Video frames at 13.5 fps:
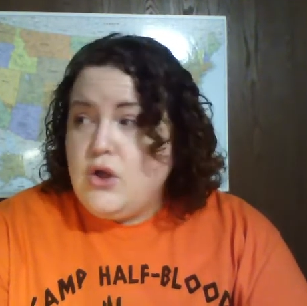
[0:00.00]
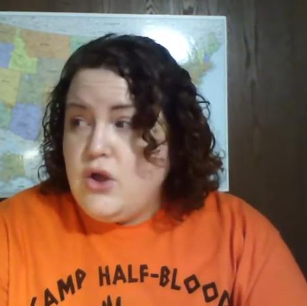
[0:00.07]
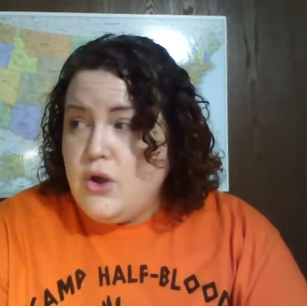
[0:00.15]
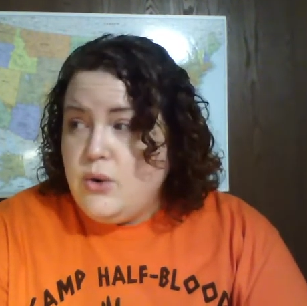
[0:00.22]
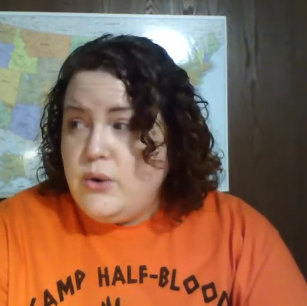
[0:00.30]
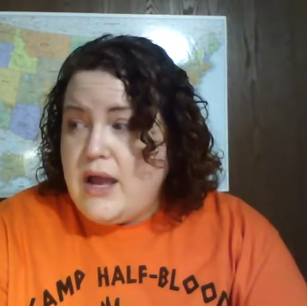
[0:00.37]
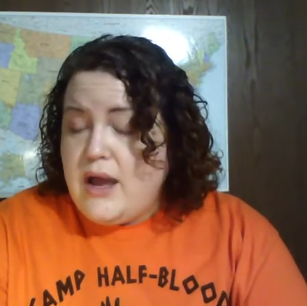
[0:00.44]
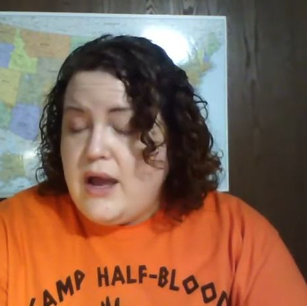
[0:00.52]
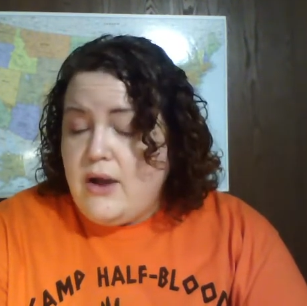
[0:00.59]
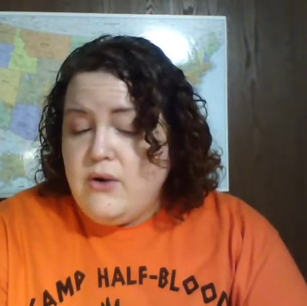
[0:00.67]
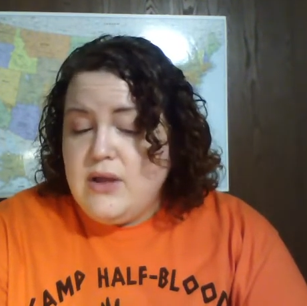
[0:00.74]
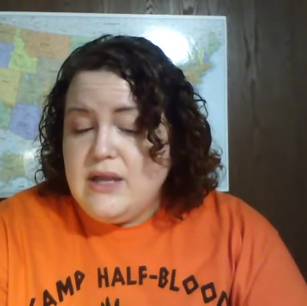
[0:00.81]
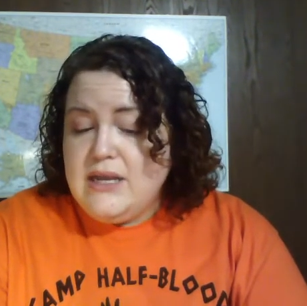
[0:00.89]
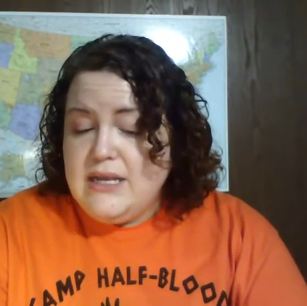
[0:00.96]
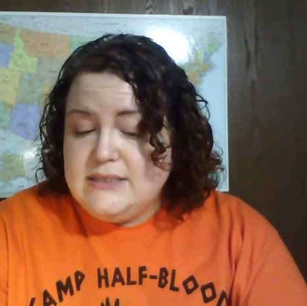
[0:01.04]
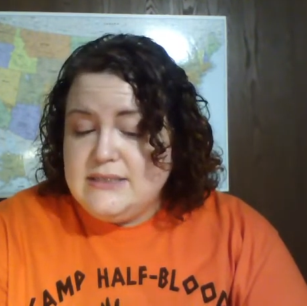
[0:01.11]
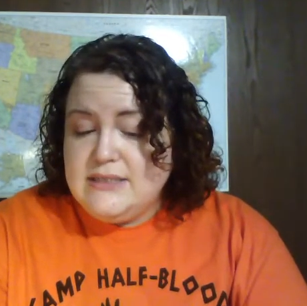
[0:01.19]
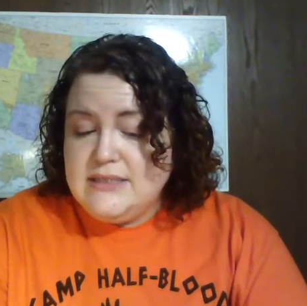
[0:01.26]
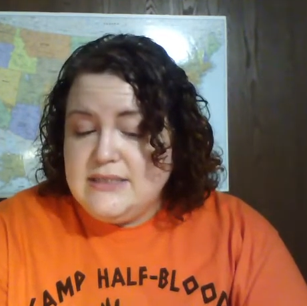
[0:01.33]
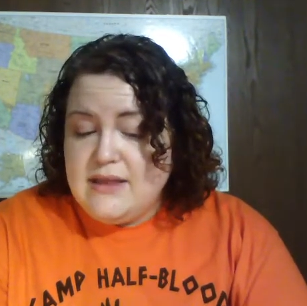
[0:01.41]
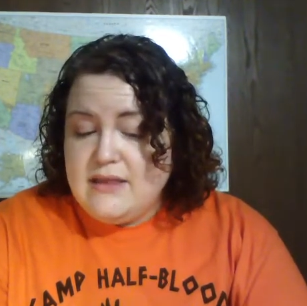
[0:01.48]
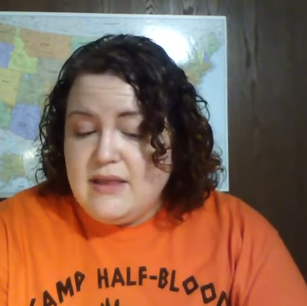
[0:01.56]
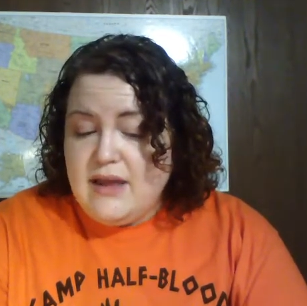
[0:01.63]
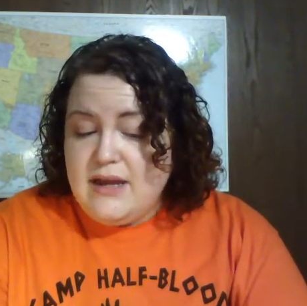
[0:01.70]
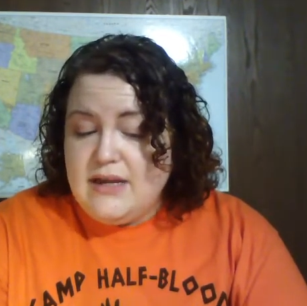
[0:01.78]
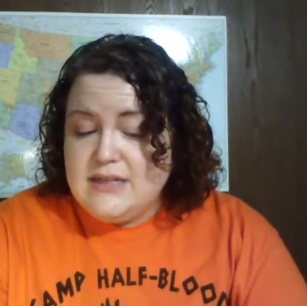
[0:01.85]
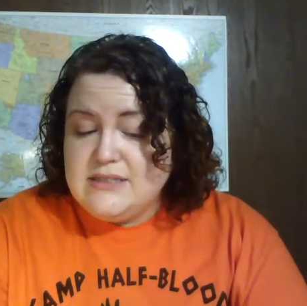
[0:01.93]
Go now. Easy
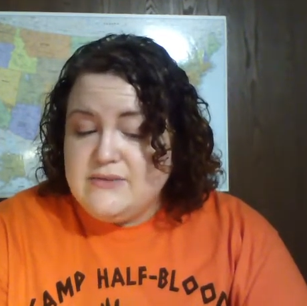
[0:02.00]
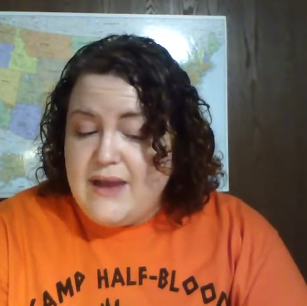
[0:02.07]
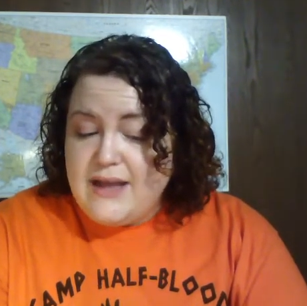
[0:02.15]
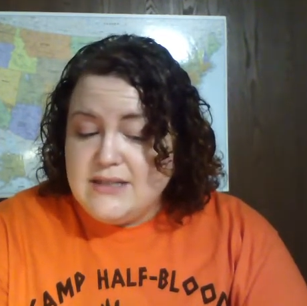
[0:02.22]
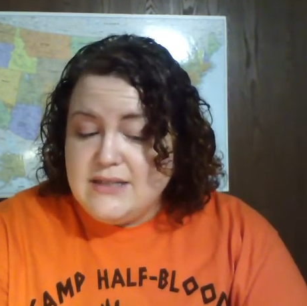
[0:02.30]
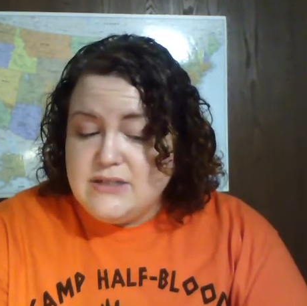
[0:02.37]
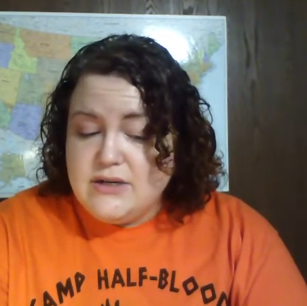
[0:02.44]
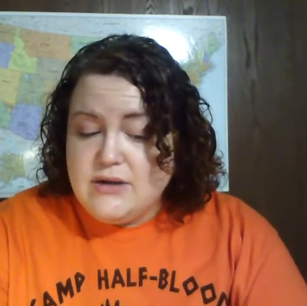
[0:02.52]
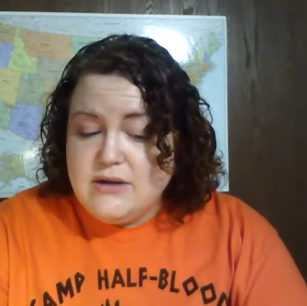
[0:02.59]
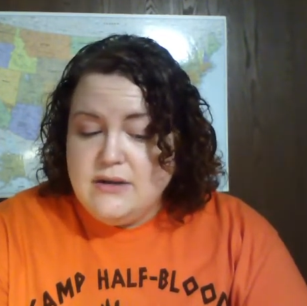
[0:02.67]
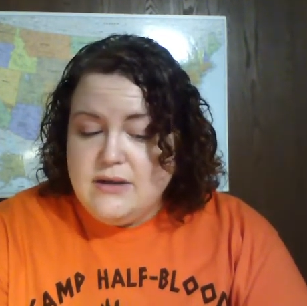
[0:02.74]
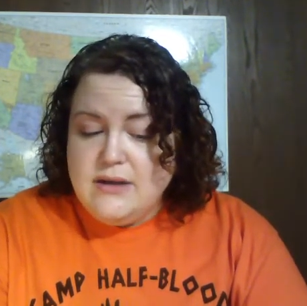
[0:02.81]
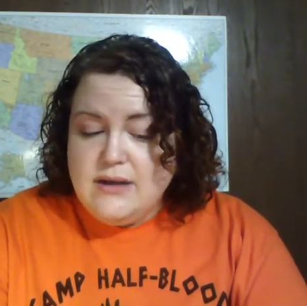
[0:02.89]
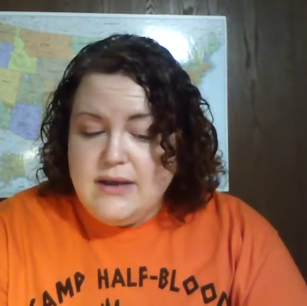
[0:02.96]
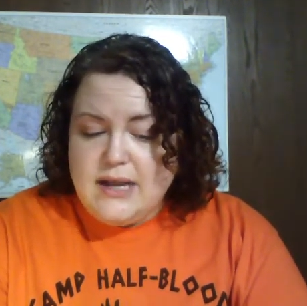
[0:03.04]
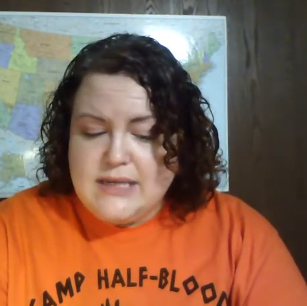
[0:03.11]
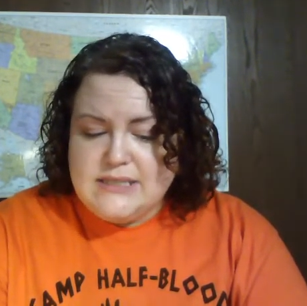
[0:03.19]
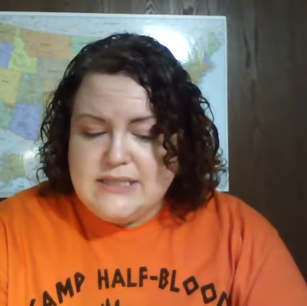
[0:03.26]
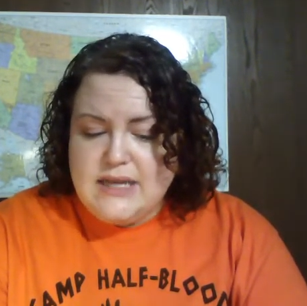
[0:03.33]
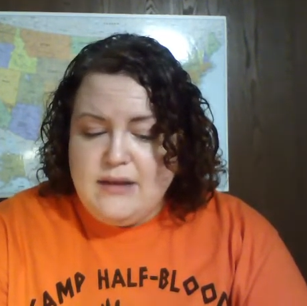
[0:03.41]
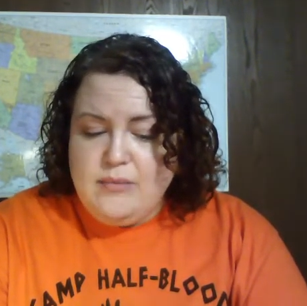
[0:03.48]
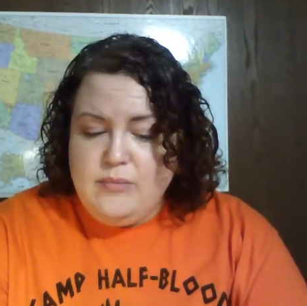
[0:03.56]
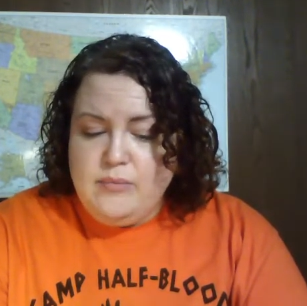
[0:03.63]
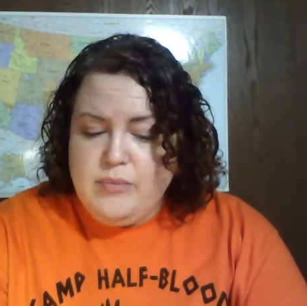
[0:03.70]
deathline. It's faster. I said,